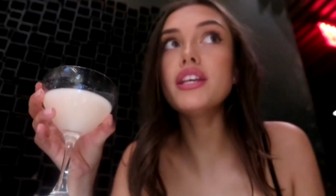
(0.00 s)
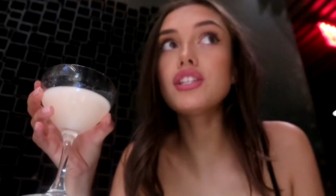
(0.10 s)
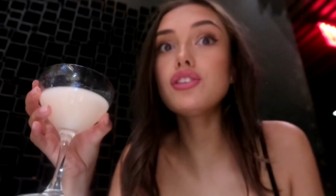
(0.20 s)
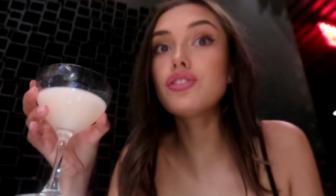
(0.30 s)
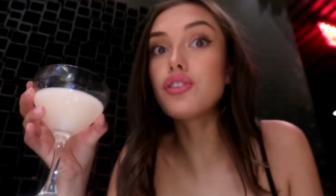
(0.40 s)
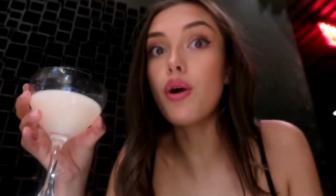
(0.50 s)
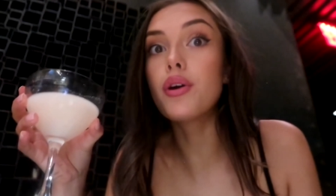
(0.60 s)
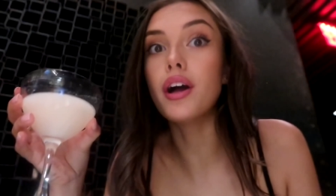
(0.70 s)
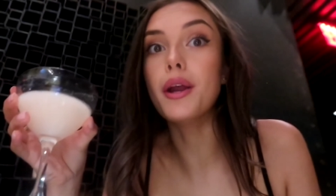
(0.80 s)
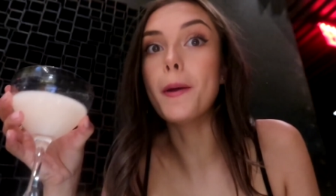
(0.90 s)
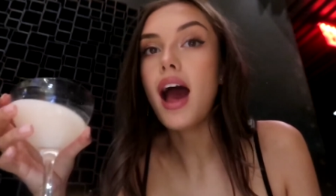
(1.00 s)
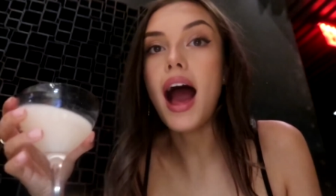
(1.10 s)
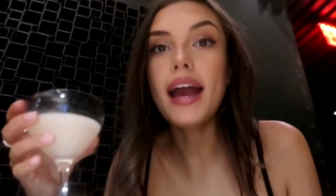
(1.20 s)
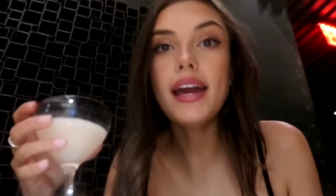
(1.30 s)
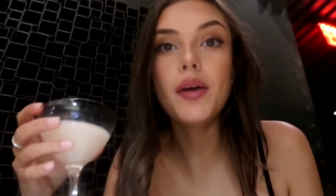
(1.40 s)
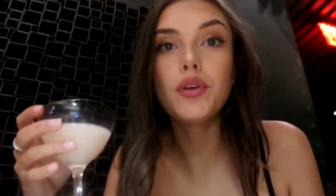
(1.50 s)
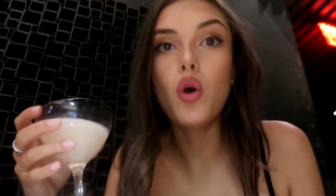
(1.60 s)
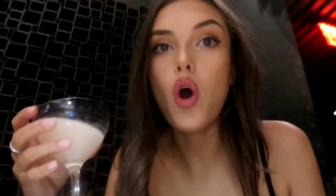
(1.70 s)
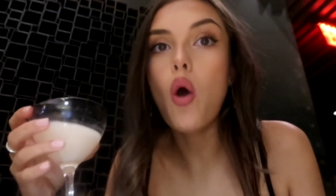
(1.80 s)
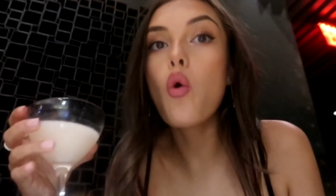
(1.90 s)
This is so good. I
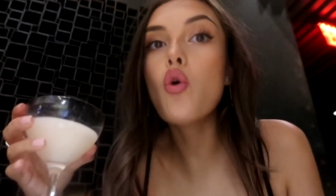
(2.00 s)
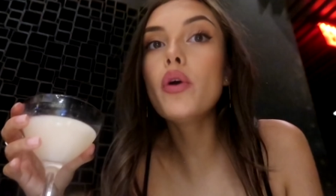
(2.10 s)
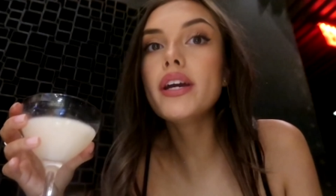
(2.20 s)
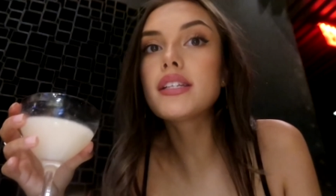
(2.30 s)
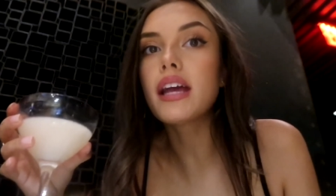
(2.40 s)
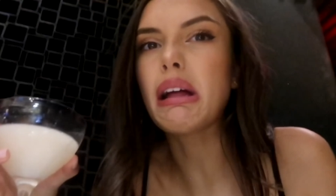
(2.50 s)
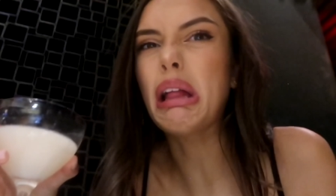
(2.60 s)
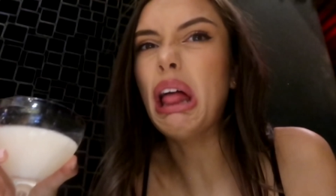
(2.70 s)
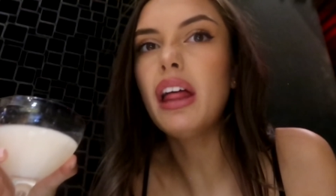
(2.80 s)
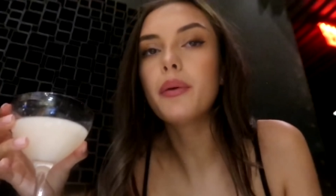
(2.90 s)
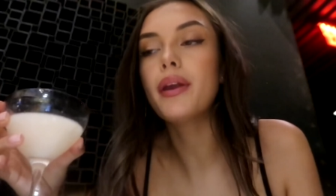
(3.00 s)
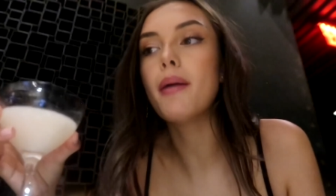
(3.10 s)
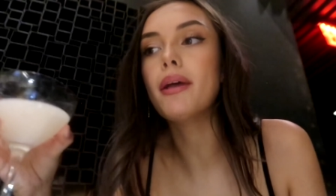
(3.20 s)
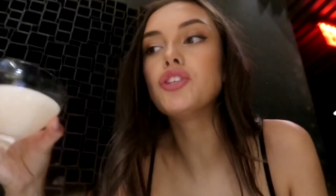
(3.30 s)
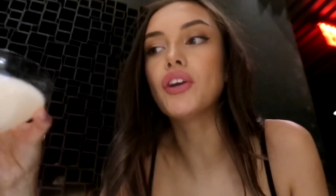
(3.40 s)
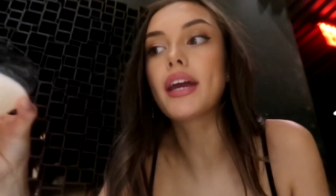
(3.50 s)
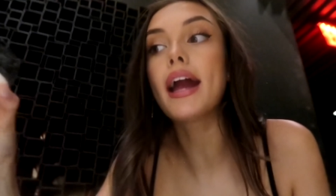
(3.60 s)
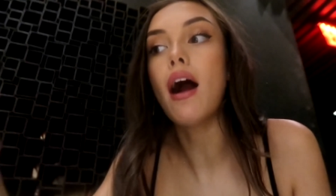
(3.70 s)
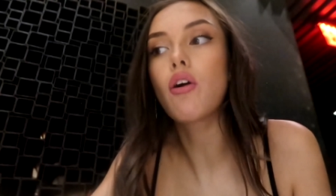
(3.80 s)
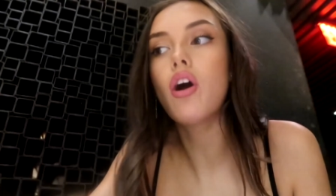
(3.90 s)
always like ugh when I'm like
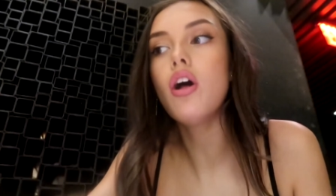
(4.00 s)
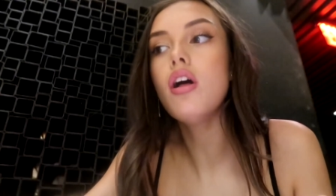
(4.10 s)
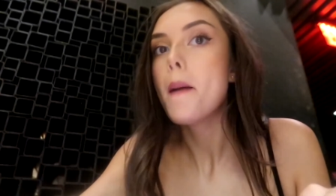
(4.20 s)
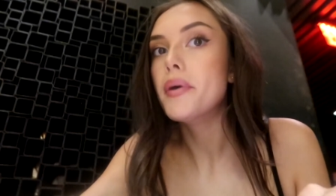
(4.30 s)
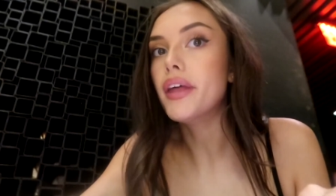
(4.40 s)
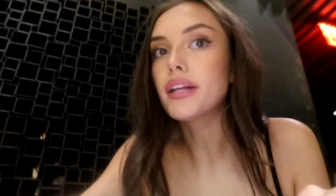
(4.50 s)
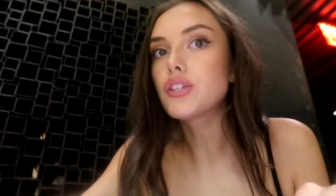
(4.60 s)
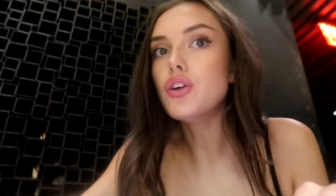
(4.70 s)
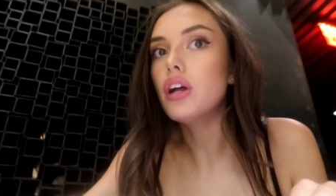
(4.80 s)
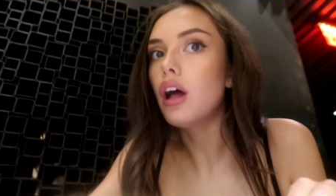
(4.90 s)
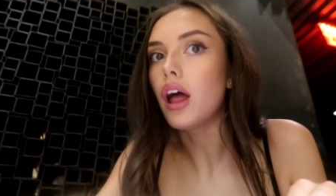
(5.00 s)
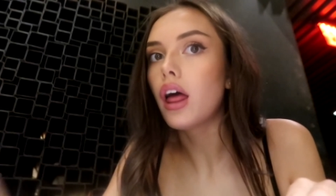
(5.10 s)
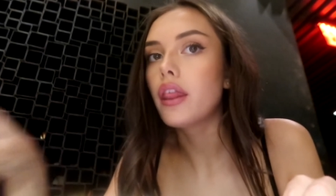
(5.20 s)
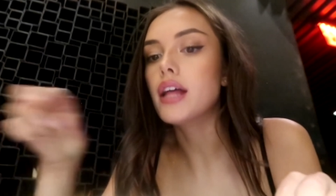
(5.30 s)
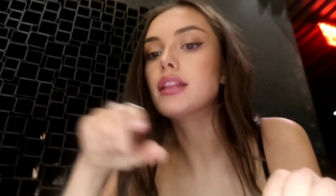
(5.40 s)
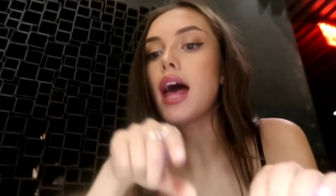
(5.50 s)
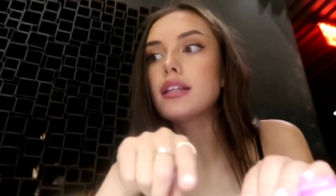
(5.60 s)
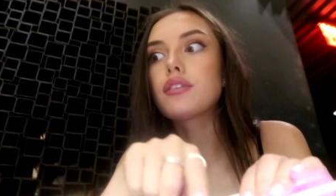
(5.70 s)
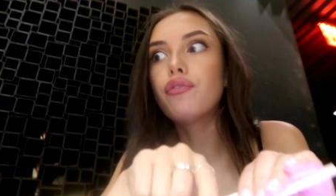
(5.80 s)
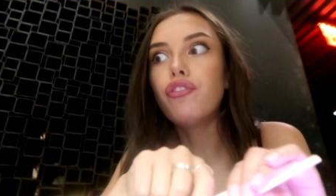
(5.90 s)
drinking alcohol but that's not ugh like
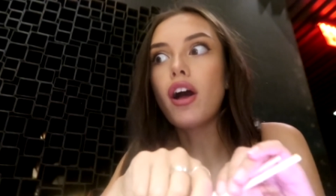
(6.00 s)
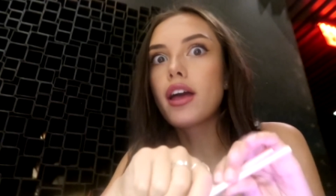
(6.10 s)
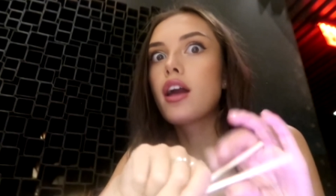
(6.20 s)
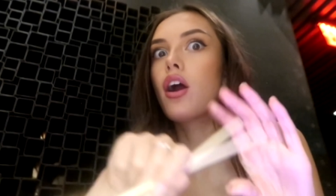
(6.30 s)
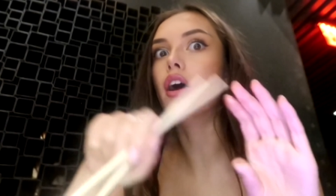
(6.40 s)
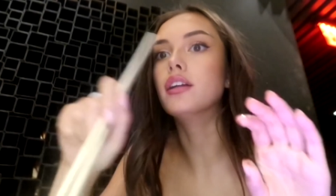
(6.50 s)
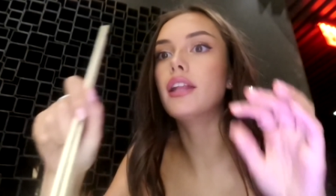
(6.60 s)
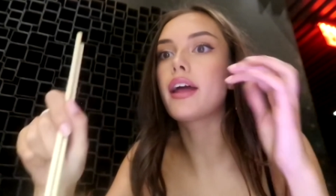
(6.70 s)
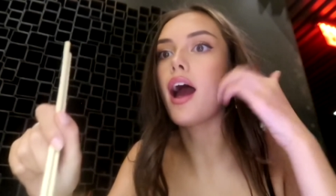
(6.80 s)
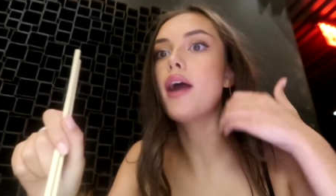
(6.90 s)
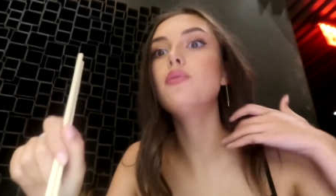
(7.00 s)
that's good like I